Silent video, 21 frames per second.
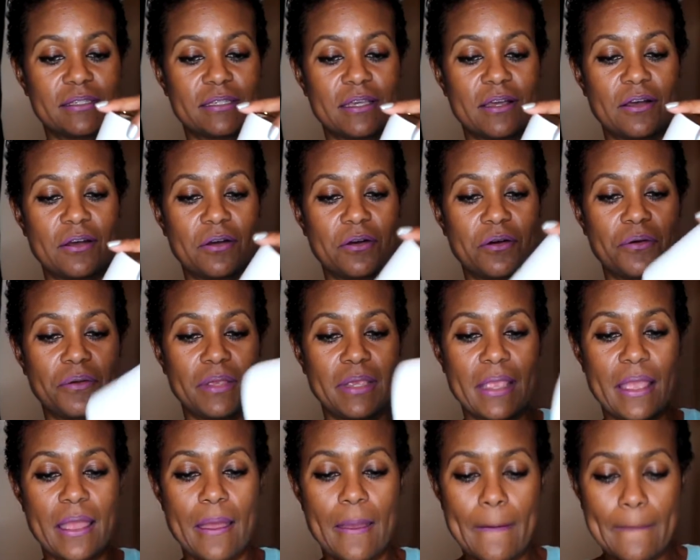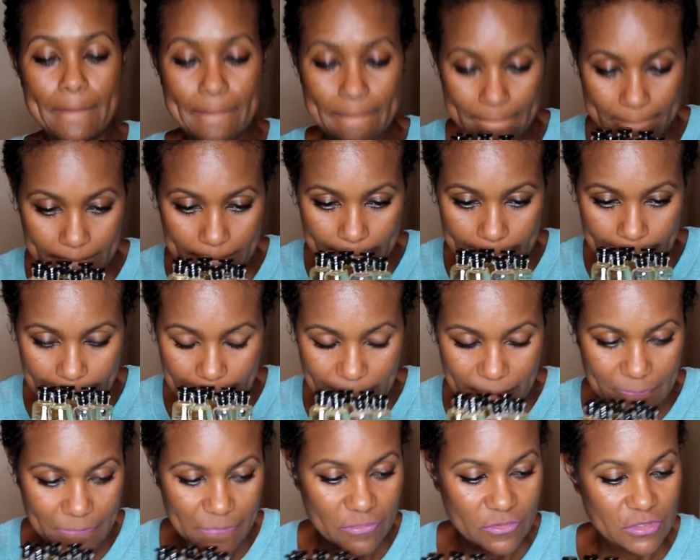So yeah.
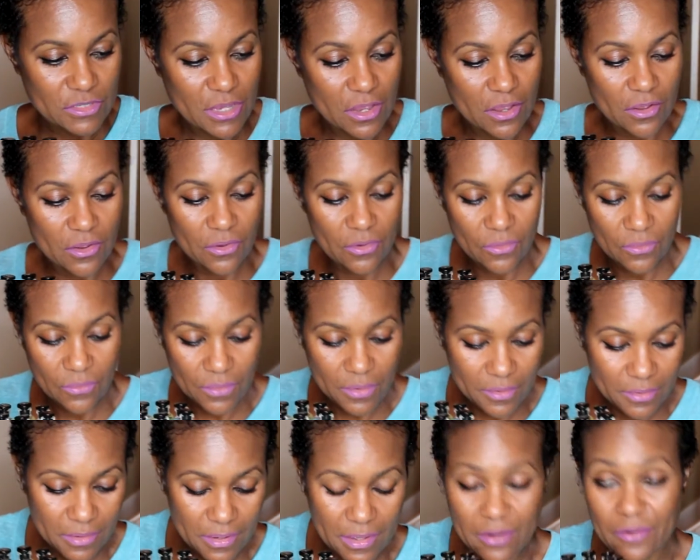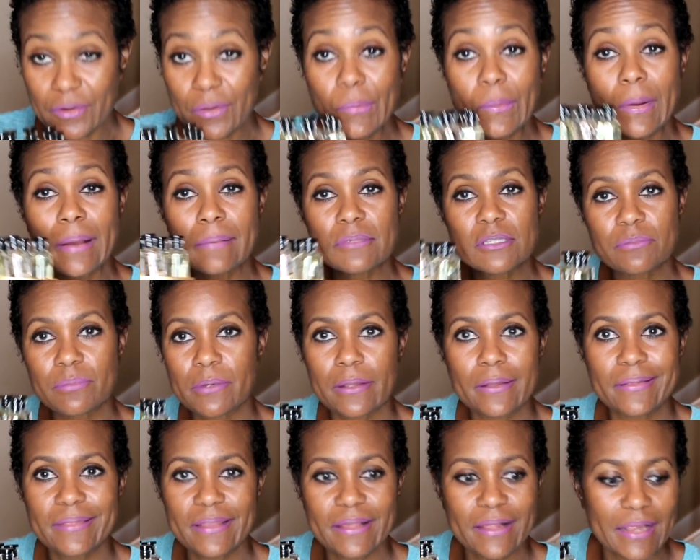So, I don't know why I'm
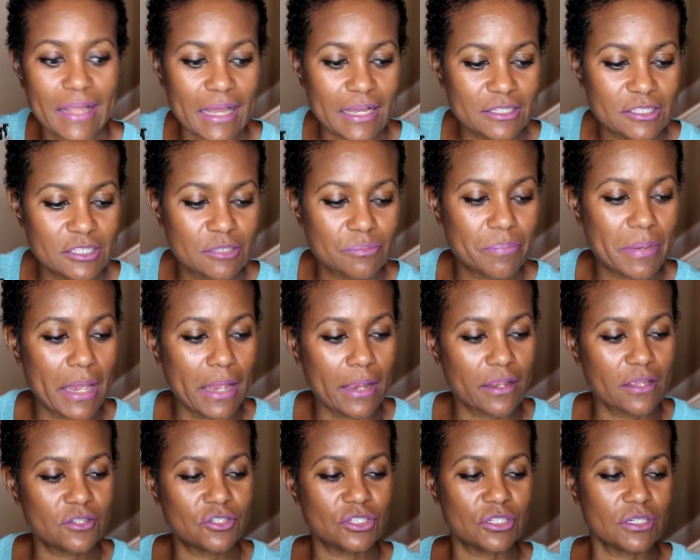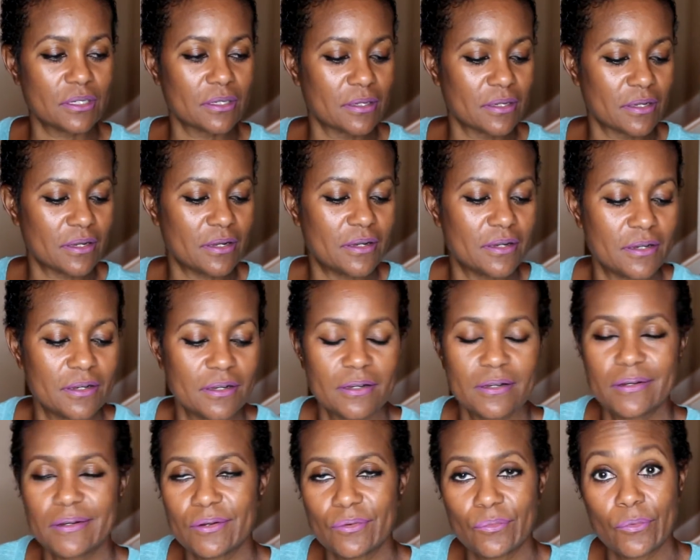smelling the glass packaging,
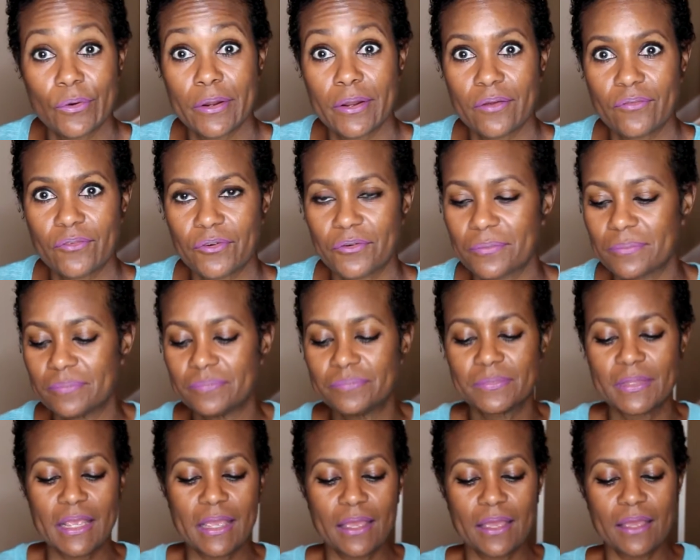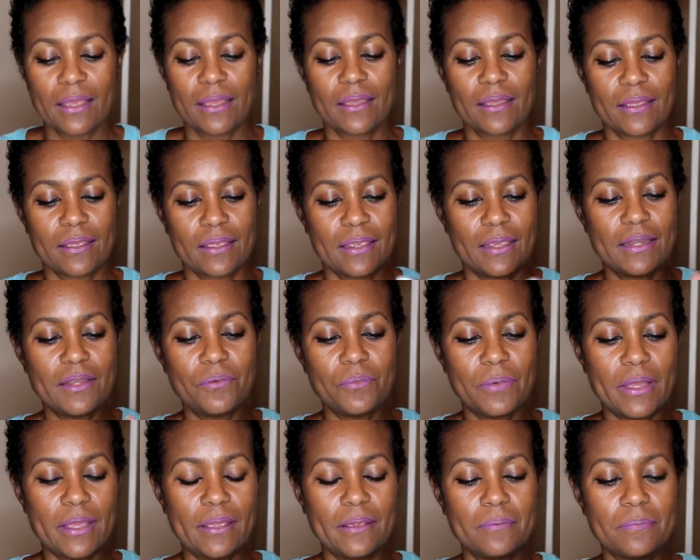whatever.
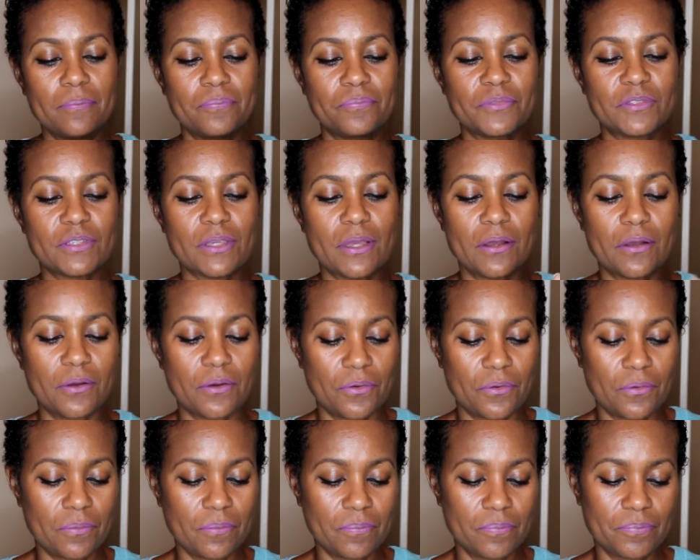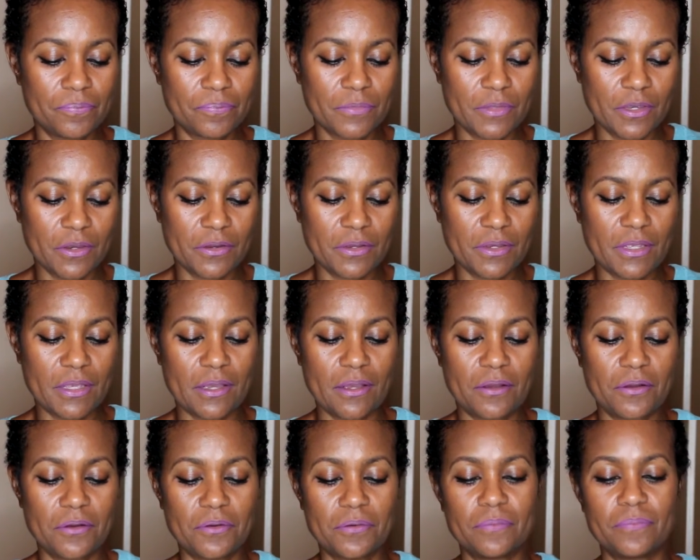Anyway, so here you
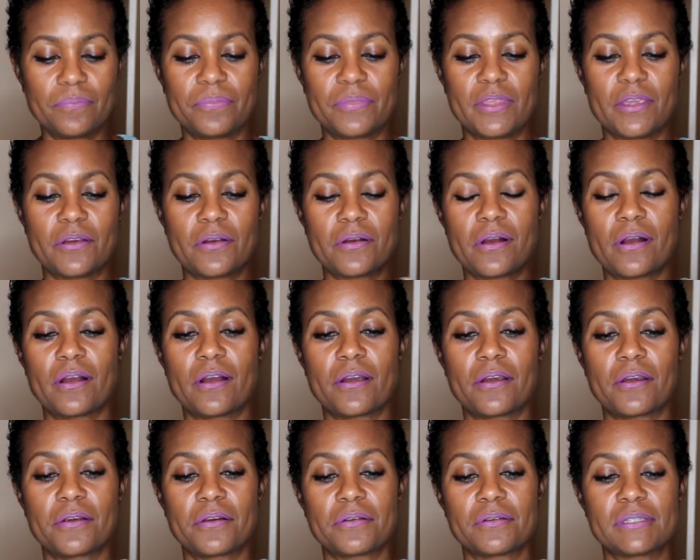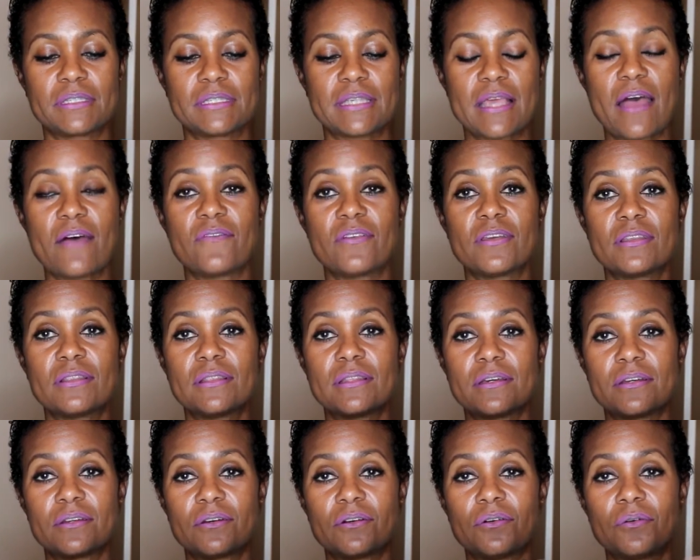go. There are 7
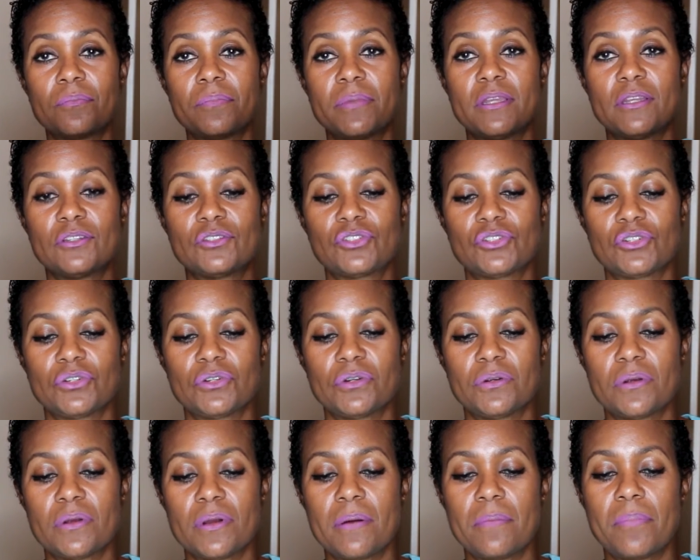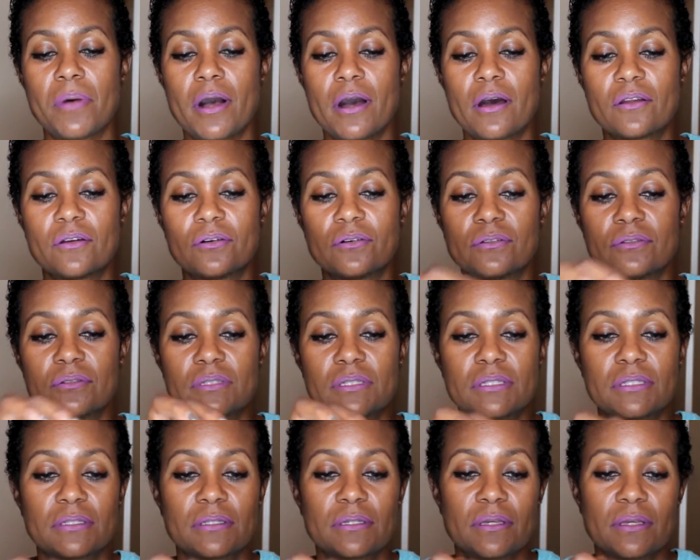little miniature
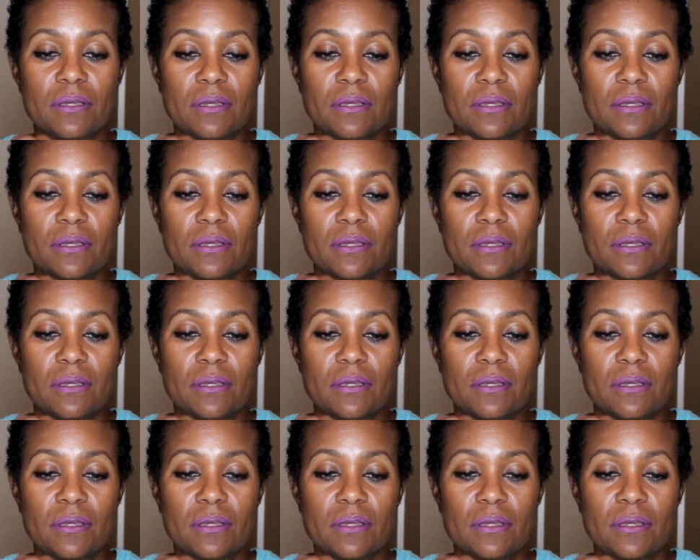bottles.